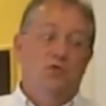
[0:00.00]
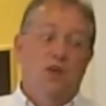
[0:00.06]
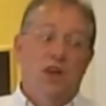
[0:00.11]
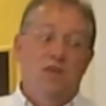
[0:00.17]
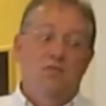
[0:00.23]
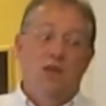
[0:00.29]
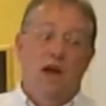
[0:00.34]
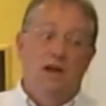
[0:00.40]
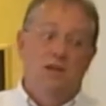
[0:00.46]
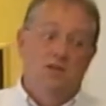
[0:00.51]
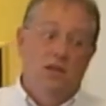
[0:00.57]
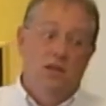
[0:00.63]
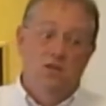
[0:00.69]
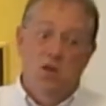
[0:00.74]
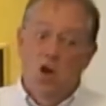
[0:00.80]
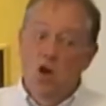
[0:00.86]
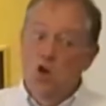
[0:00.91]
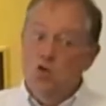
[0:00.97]
saying
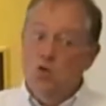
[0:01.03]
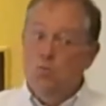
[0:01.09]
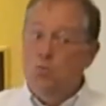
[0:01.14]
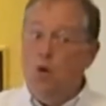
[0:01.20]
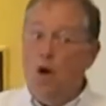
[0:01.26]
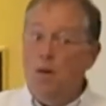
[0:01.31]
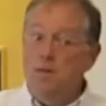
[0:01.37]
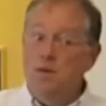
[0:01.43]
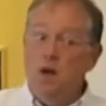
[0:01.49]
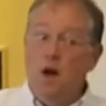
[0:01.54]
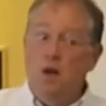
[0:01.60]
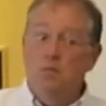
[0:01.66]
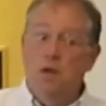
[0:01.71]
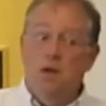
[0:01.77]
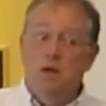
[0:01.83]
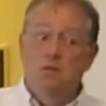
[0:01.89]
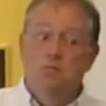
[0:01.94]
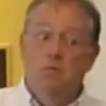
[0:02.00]
vaccines, they're probably
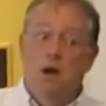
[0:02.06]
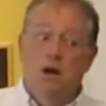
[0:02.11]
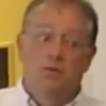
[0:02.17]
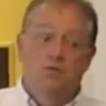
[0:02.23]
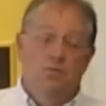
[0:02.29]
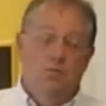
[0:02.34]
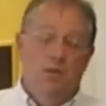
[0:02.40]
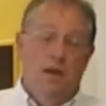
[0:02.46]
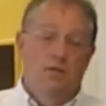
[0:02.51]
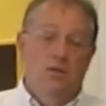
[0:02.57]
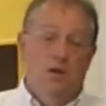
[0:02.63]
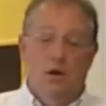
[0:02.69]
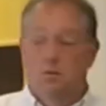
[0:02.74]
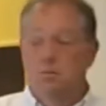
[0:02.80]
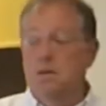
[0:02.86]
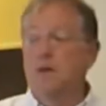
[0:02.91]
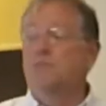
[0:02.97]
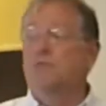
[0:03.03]
not making money from giving
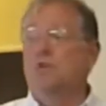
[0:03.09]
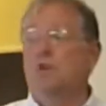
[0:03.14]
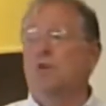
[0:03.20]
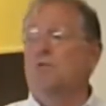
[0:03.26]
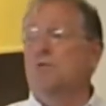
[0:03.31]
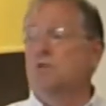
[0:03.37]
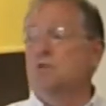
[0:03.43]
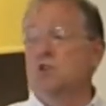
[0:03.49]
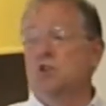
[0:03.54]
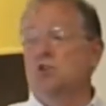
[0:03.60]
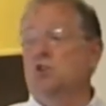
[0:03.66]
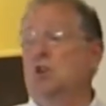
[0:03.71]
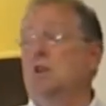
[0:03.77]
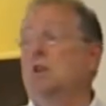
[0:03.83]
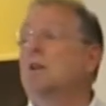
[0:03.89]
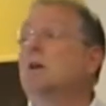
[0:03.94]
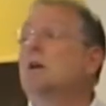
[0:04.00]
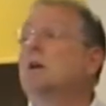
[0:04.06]
them if they're a
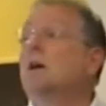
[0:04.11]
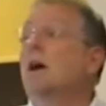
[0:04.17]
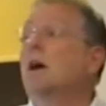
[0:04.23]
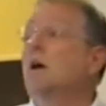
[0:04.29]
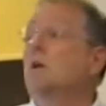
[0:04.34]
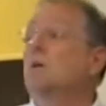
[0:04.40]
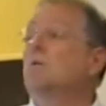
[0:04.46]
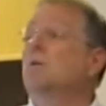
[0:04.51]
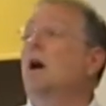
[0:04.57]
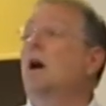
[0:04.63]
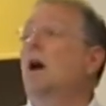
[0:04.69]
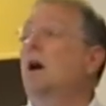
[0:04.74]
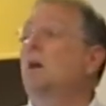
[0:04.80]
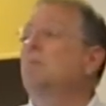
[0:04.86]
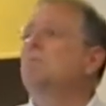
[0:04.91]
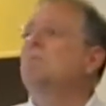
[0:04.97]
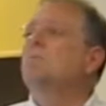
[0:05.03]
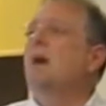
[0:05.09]
physician. And
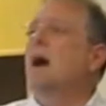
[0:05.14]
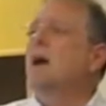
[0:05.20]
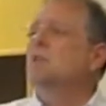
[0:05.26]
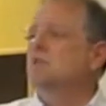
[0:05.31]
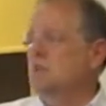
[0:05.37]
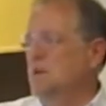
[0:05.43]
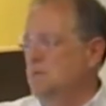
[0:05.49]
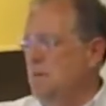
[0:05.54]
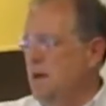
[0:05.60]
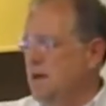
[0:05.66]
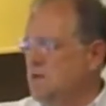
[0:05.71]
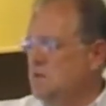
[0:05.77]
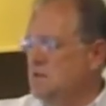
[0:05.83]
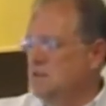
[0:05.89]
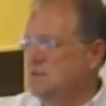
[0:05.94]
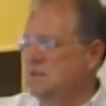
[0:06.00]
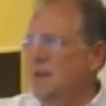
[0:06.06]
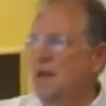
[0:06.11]
um, actually in
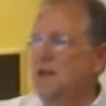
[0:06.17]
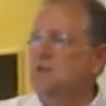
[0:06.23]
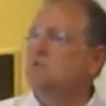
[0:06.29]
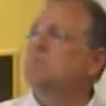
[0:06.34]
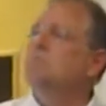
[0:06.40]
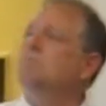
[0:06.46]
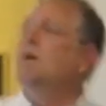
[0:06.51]
medicine these days,